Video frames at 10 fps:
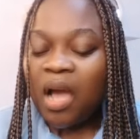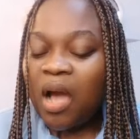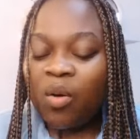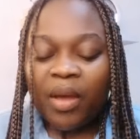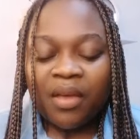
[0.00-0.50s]

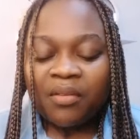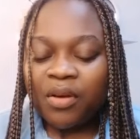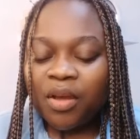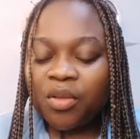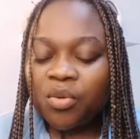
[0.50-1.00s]

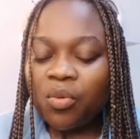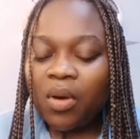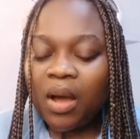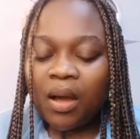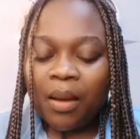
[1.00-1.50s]
However,
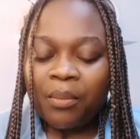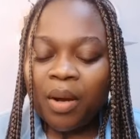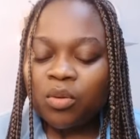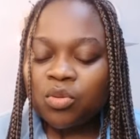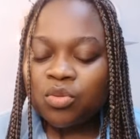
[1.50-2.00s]
you are
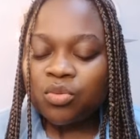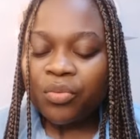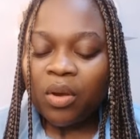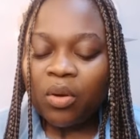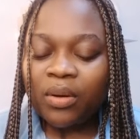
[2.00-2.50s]
about to
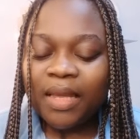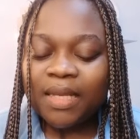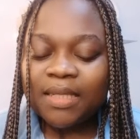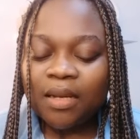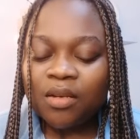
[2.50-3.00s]

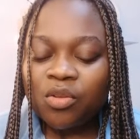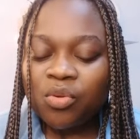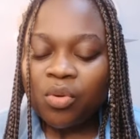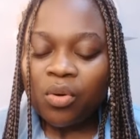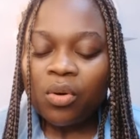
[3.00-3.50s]
reconnect and
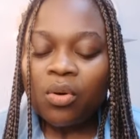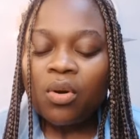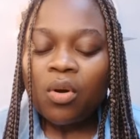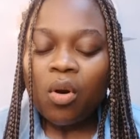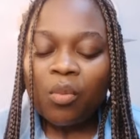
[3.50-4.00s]
your
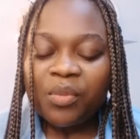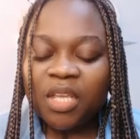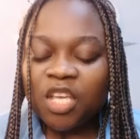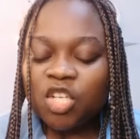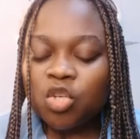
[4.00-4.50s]

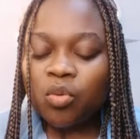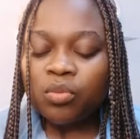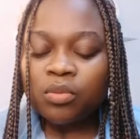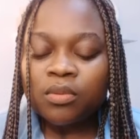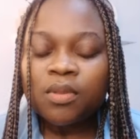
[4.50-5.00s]
communication
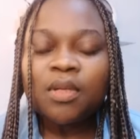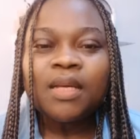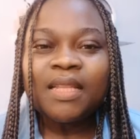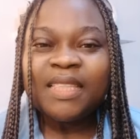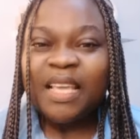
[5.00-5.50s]
will
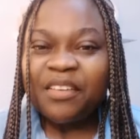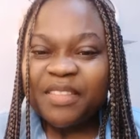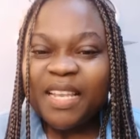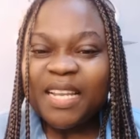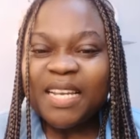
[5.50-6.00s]

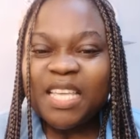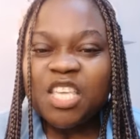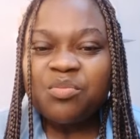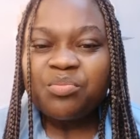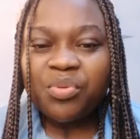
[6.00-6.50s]

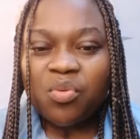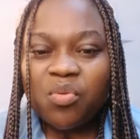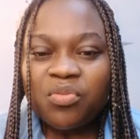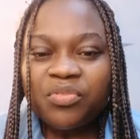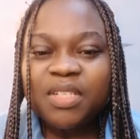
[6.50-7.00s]
definitely
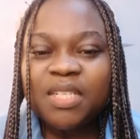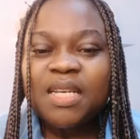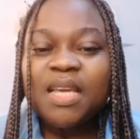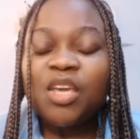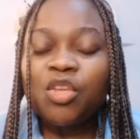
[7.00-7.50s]
improve.
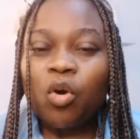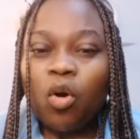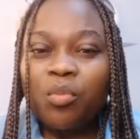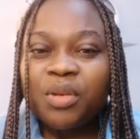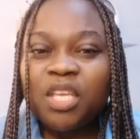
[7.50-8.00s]
Your
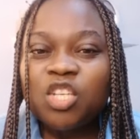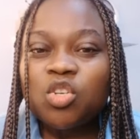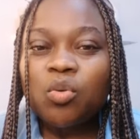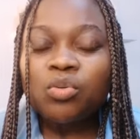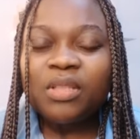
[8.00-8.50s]

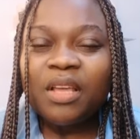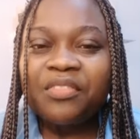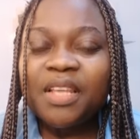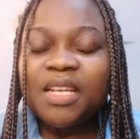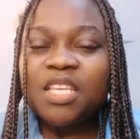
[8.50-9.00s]
communication will
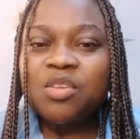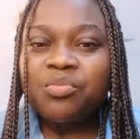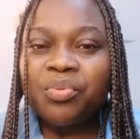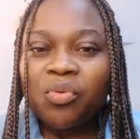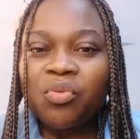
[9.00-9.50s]
definitely
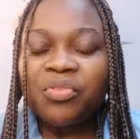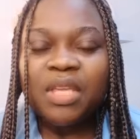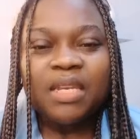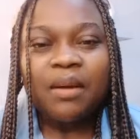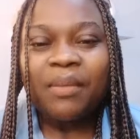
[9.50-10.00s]
improve
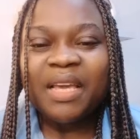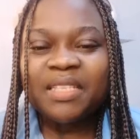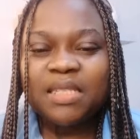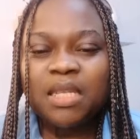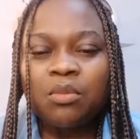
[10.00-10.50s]
in the
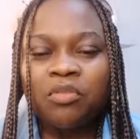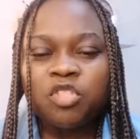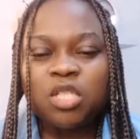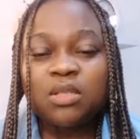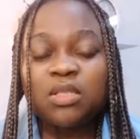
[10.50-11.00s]
mighty name of
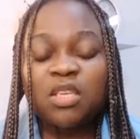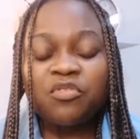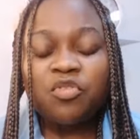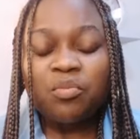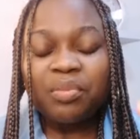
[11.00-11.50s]
Jesus.
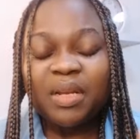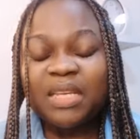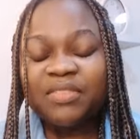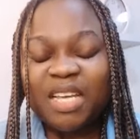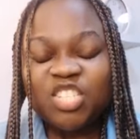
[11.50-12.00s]
If you
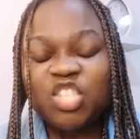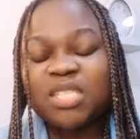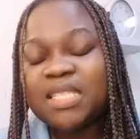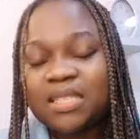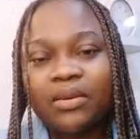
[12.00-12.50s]
believe that
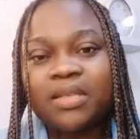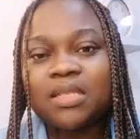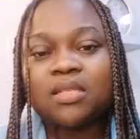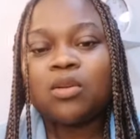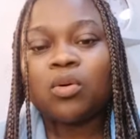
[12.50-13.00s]
Jesus
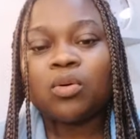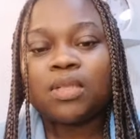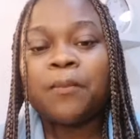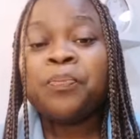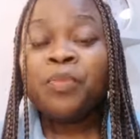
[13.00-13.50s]
Christ is
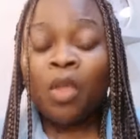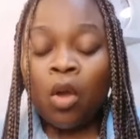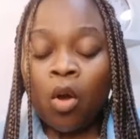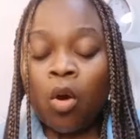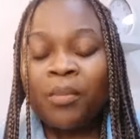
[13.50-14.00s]
Lord,
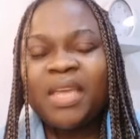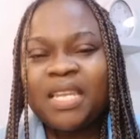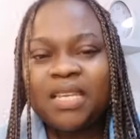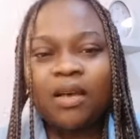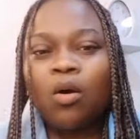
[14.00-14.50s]
comment
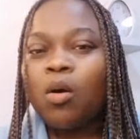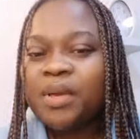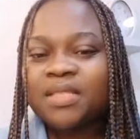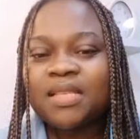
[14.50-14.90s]
in the comment